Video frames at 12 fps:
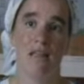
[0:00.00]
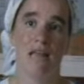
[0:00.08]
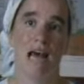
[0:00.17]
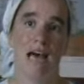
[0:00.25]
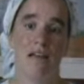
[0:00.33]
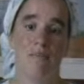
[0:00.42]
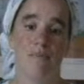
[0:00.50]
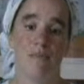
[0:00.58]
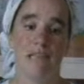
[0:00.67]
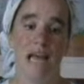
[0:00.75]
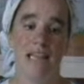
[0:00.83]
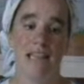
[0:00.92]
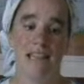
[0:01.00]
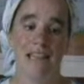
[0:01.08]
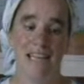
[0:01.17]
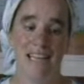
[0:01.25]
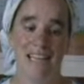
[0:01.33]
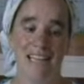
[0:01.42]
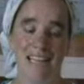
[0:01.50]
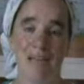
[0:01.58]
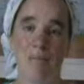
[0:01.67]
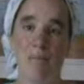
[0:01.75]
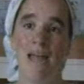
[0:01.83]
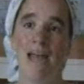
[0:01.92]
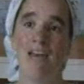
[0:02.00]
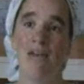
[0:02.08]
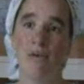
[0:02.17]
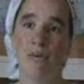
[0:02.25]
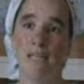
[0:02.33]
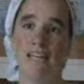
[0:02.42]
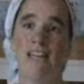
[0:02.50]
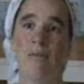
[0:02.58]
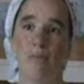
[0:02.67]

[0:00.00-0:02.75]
That the man who leads